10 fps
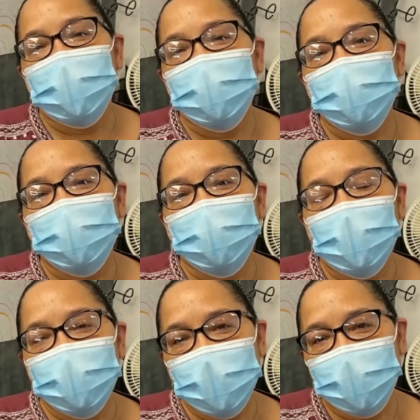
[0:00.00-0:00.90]

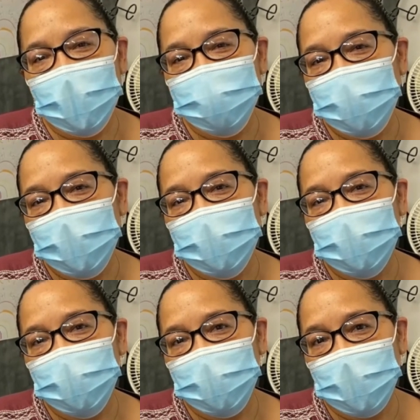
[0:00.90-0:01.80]
Rising Ground
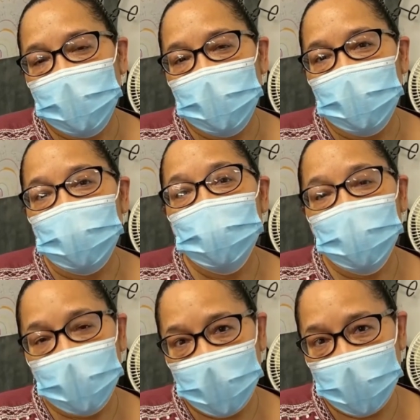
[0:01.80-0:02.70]
means to me
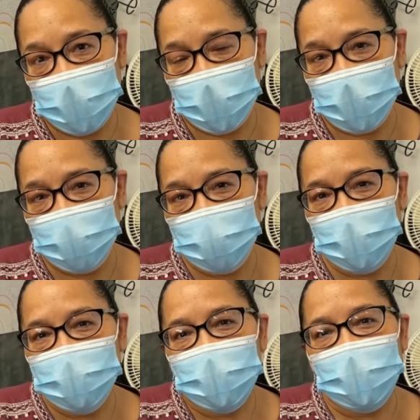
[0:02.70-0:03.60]
unity, and the
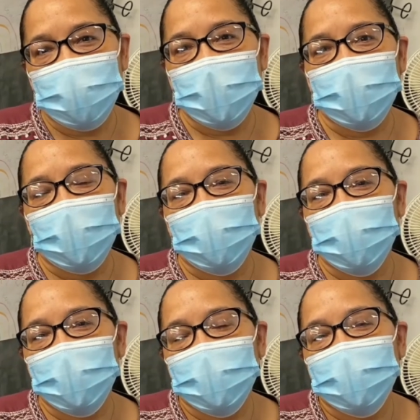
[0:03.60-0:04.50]
reason I picked that
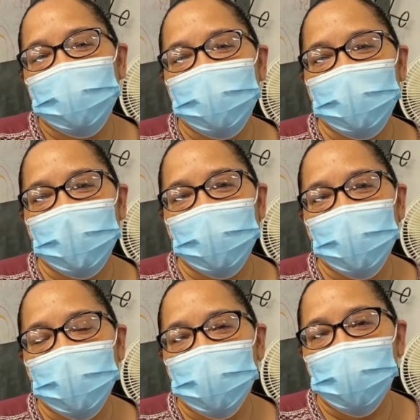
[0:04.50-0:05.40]
word because I feel that
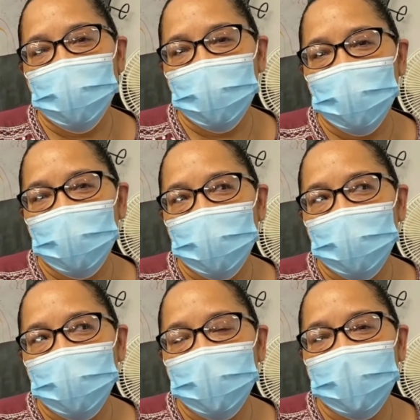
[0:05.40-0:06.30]
we're all
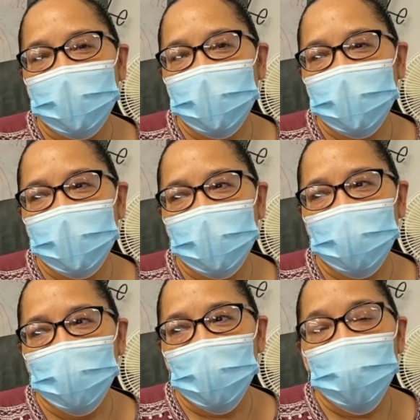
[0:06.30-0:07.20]
united
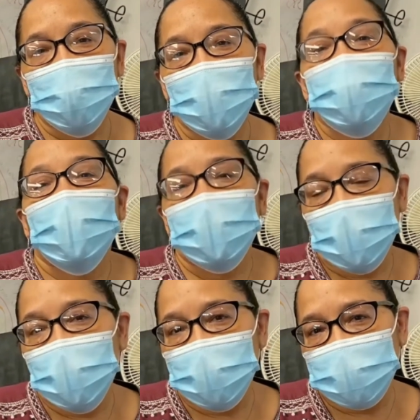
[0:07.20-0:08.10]
in with
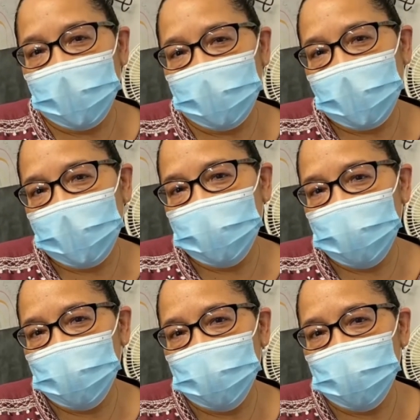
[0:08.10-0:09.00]
one goal, and that
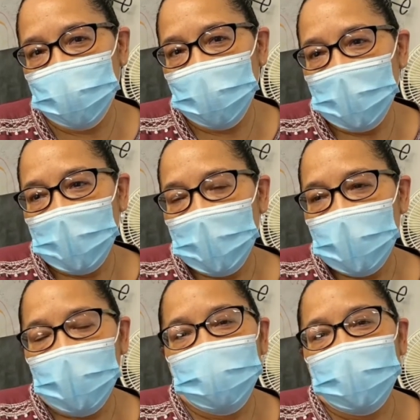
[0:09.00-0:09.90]
is to
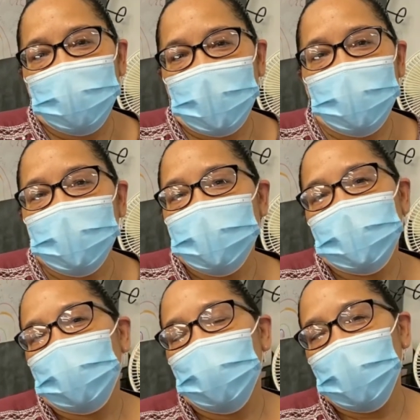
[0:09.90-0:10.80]
help the
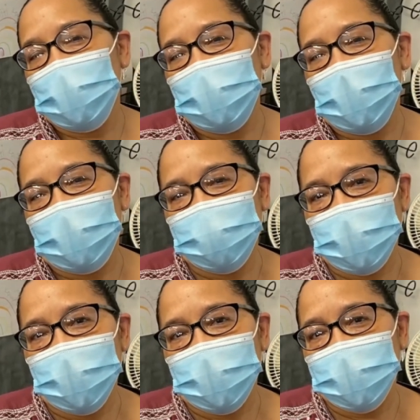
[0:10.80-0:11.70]
families that walk through our
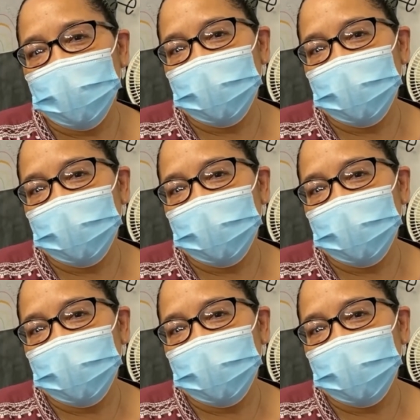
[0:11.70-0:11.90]
doors.